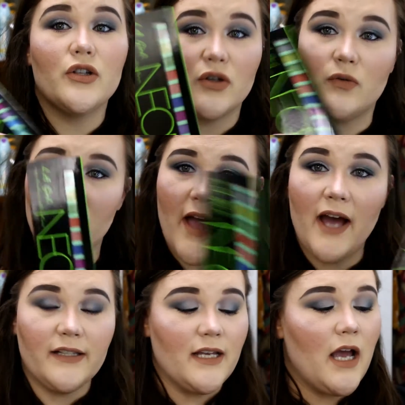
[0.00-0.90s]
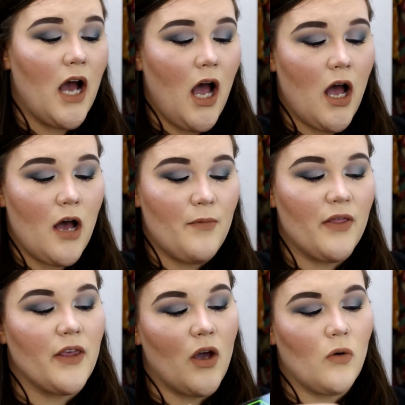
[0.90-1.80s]
to that. Um,
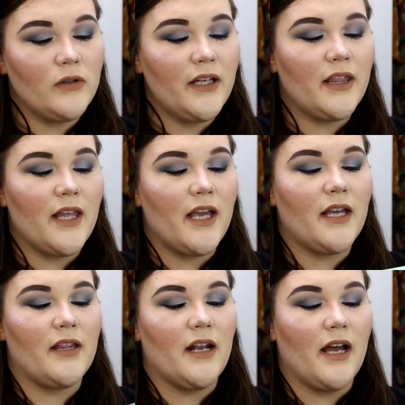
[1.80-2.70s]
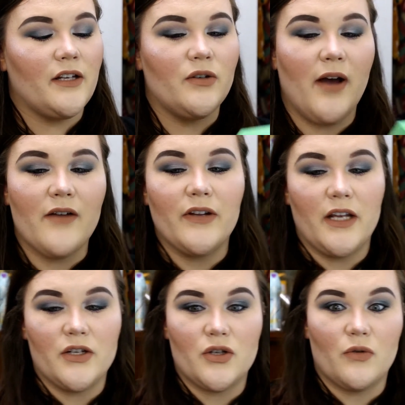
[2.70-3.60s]
the only thing that I do have an
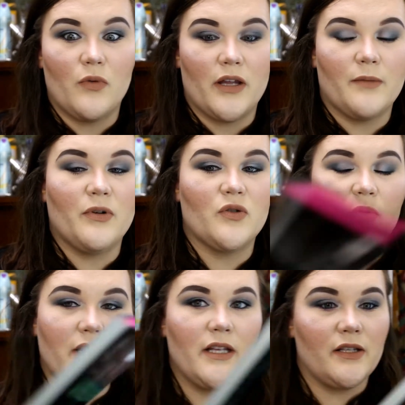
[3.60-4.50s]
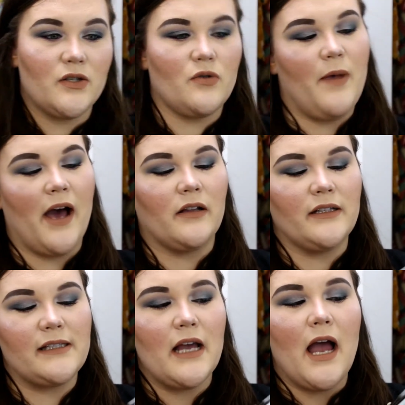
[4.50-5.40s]
issue with between these two
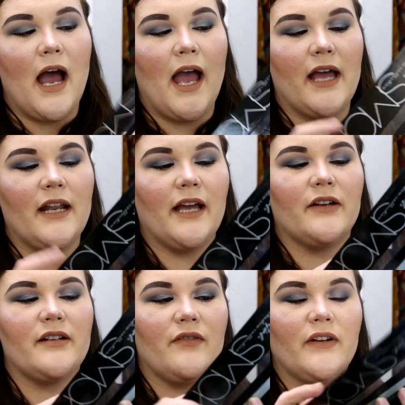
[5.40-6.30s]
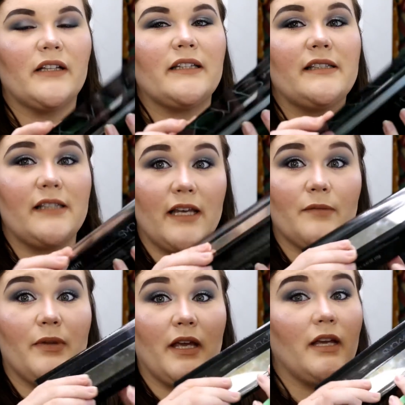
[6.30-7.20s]
palettes, and I could definitely see
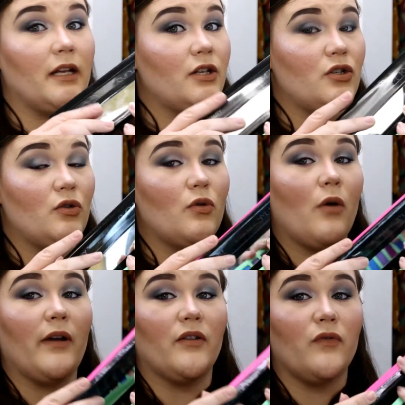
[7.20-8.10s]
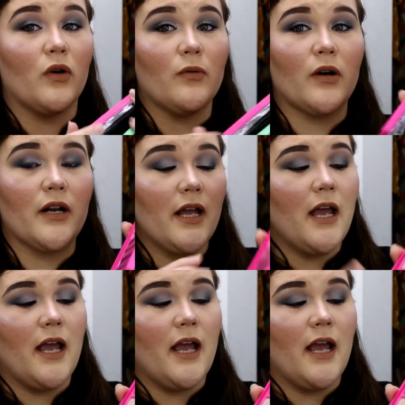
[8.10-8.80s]
it being an issue going forward,